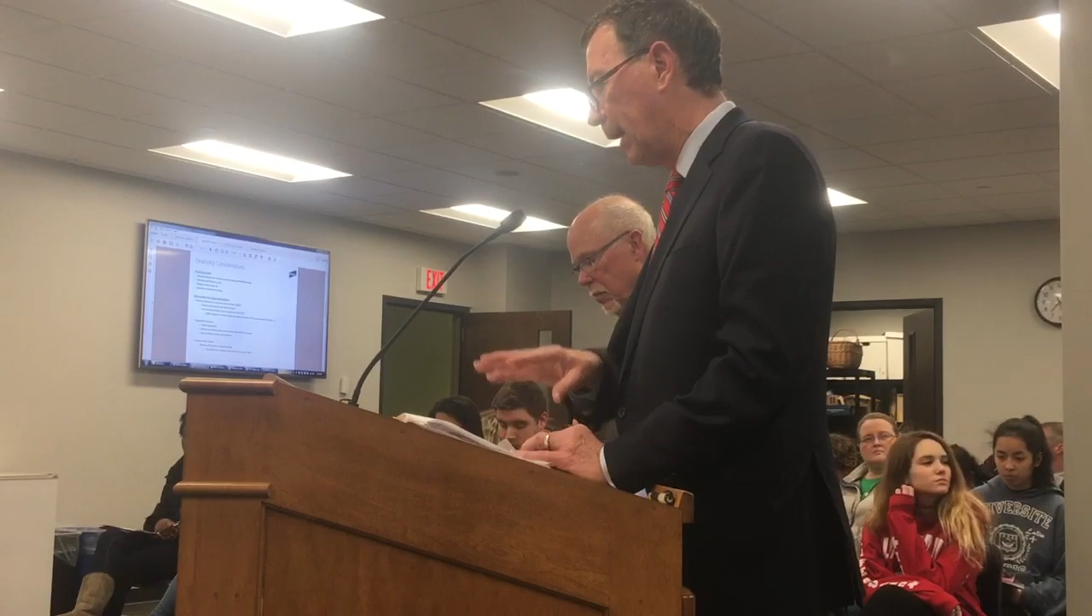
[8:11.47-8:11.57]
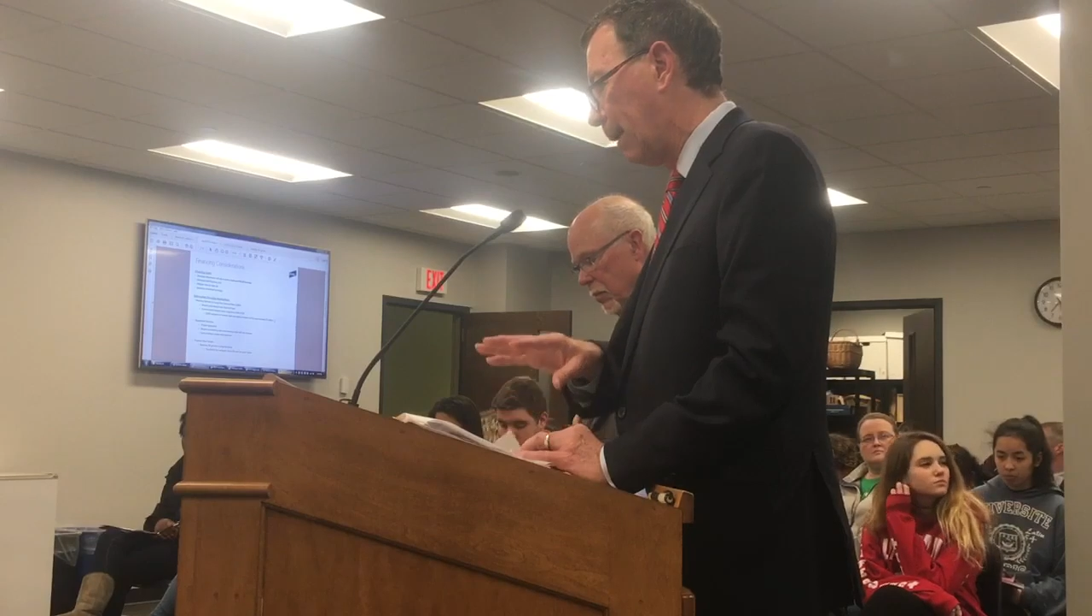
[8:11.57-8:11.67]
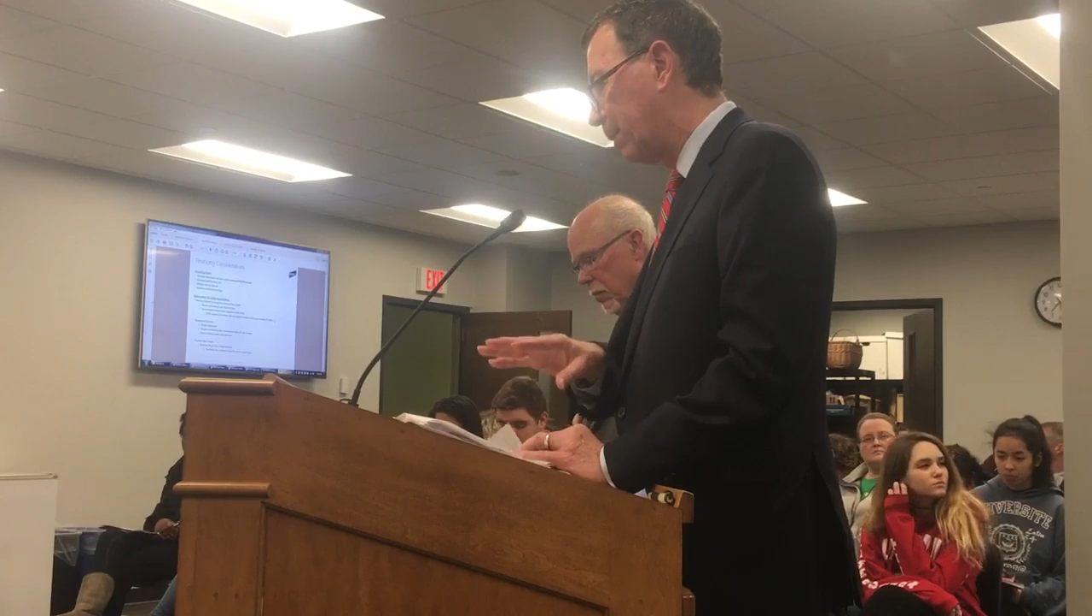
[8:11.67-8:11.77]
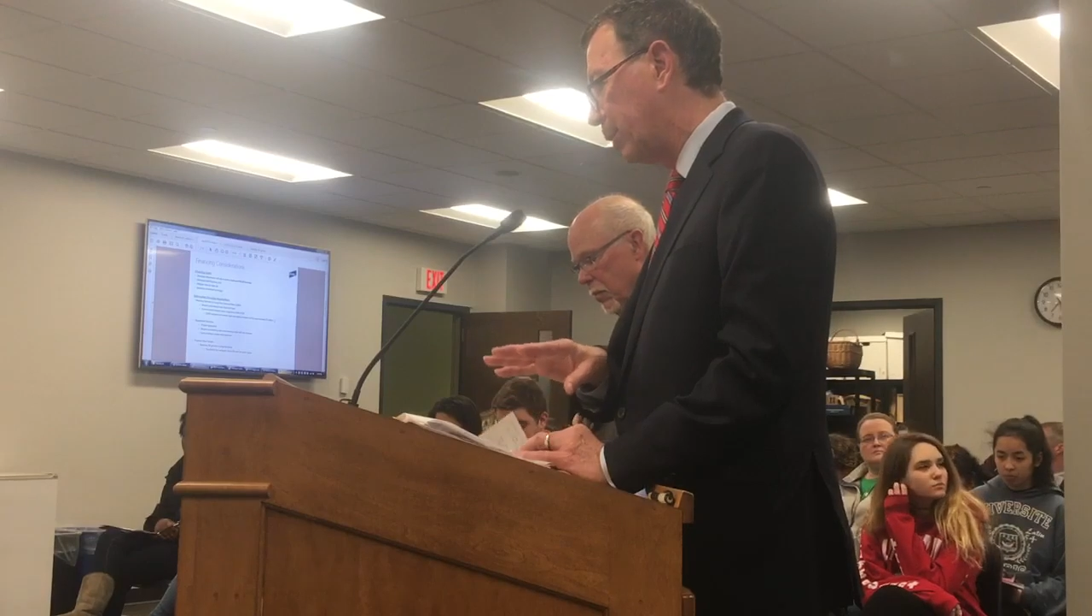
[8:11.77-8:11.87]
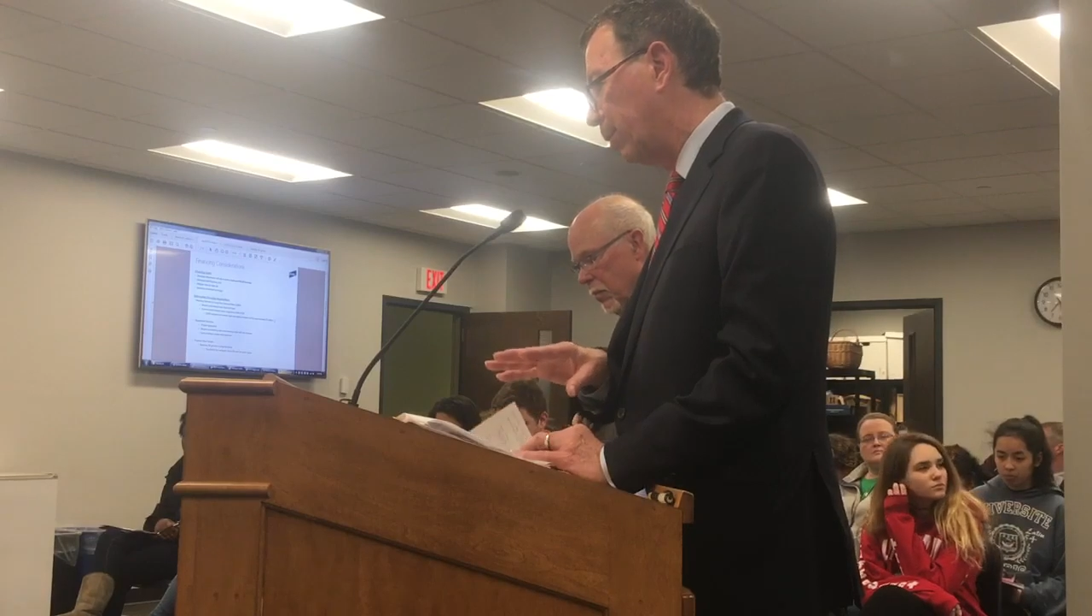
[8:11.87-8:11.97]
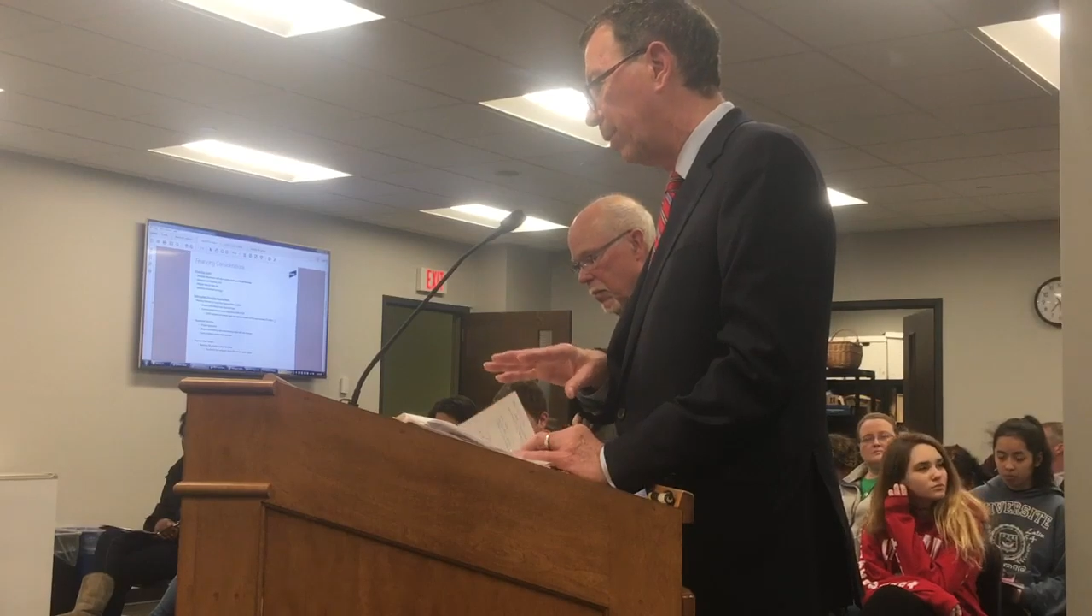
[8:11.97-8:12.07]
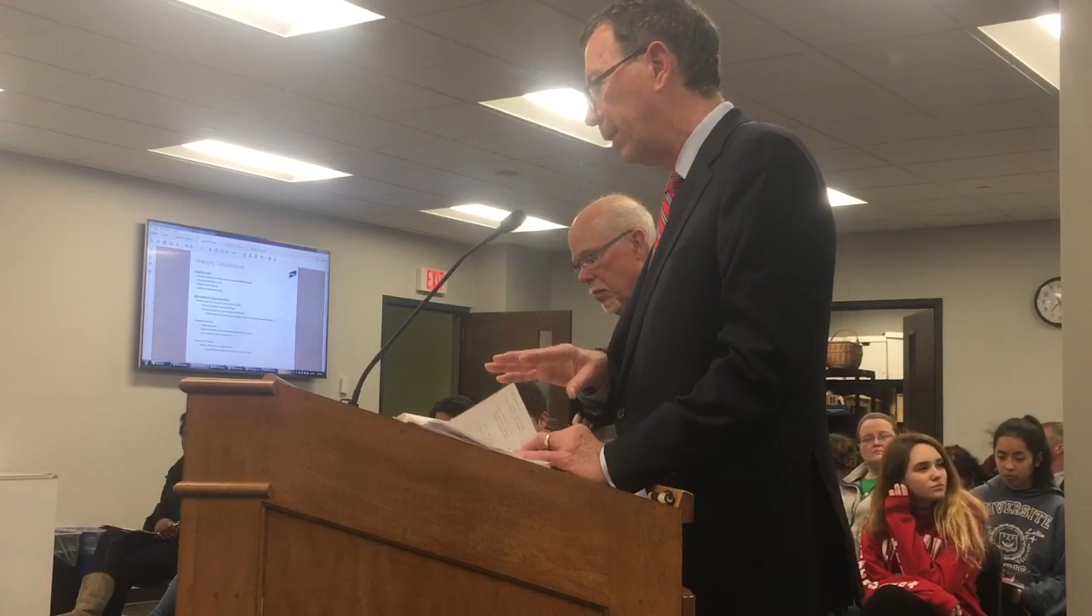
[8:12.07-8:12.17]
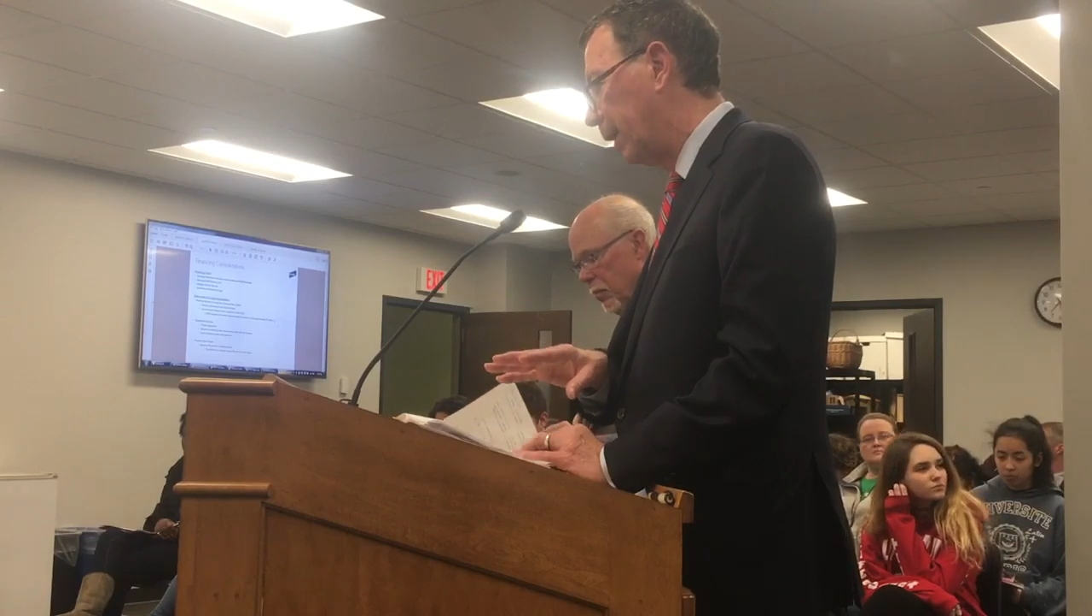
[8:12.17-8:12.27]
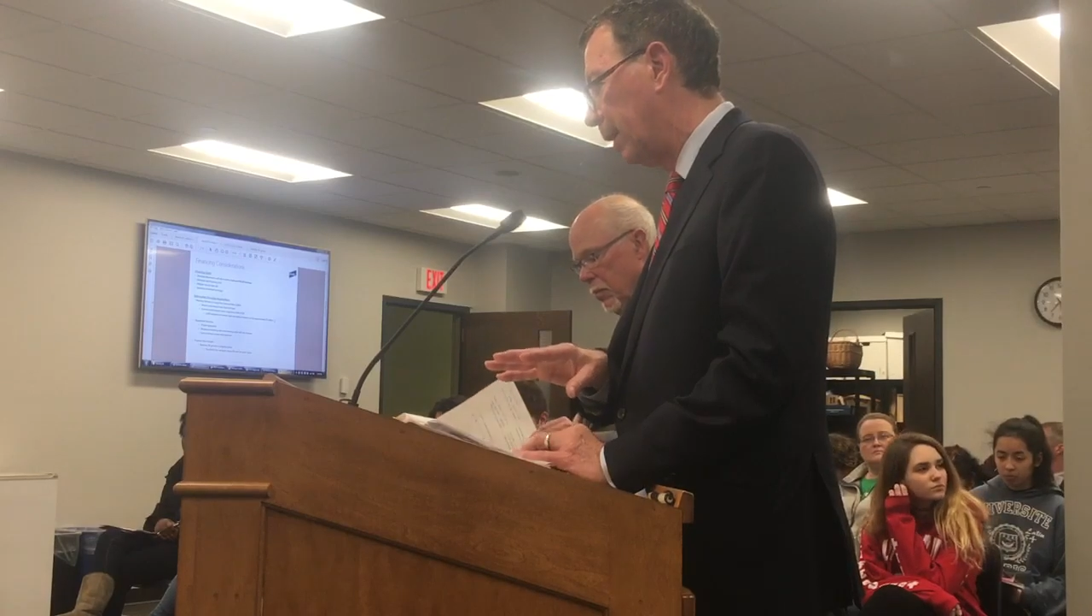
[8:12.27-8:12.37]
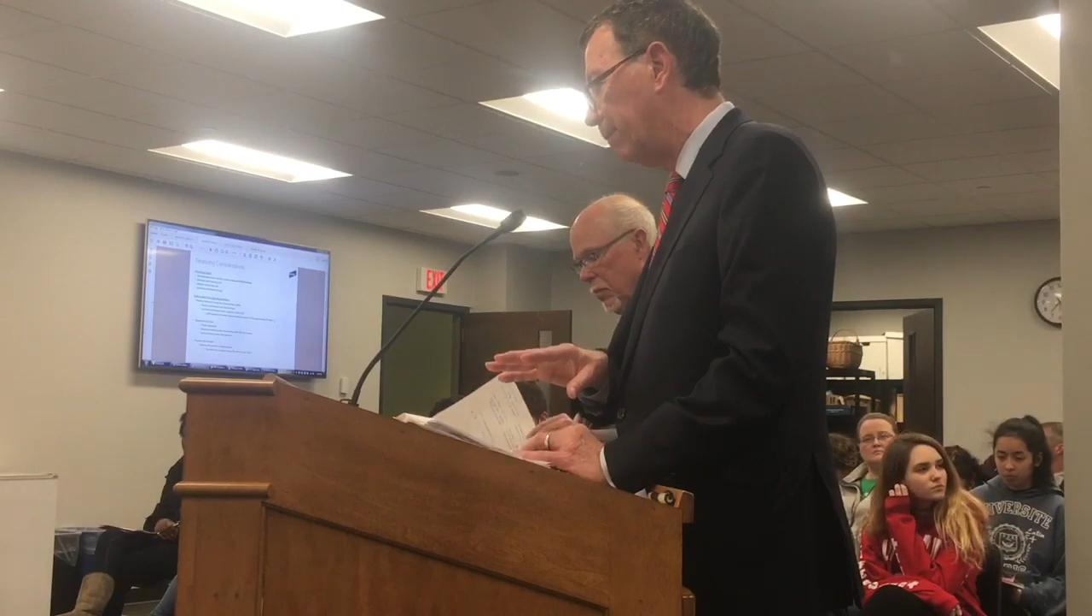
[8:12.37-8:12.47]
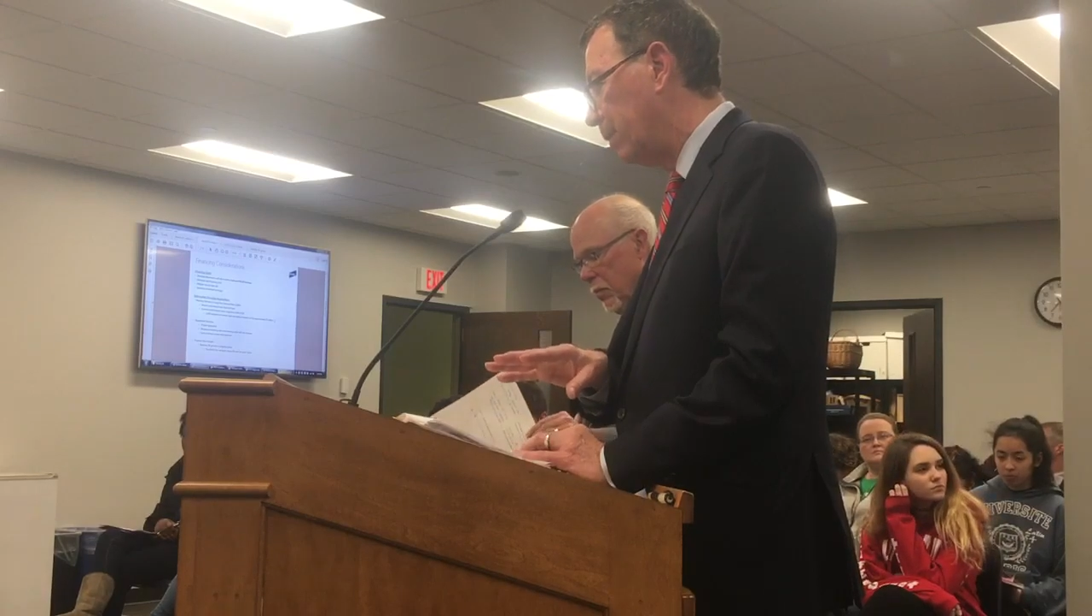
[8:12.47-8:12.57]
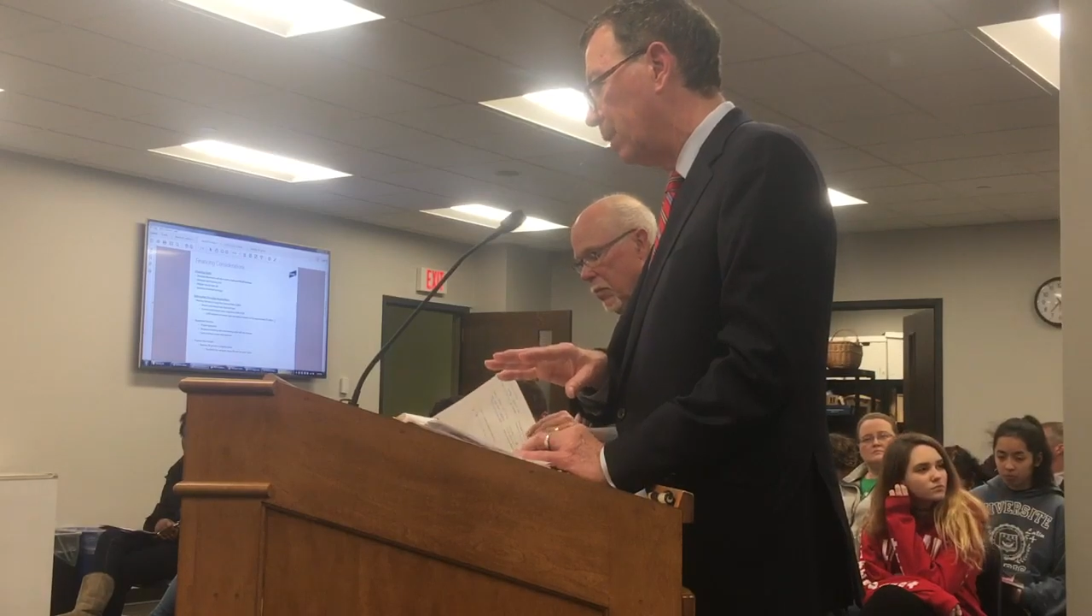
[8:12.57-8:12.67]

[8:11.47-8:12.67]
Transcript: opportunity